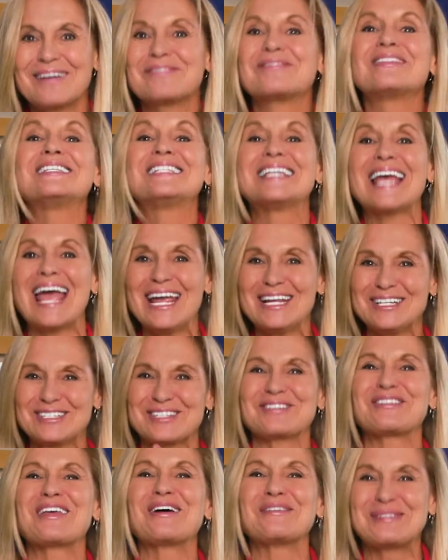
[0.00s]
of the
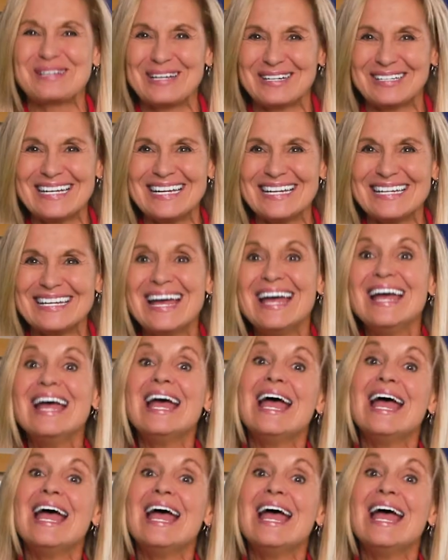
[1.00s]
danger that we are in.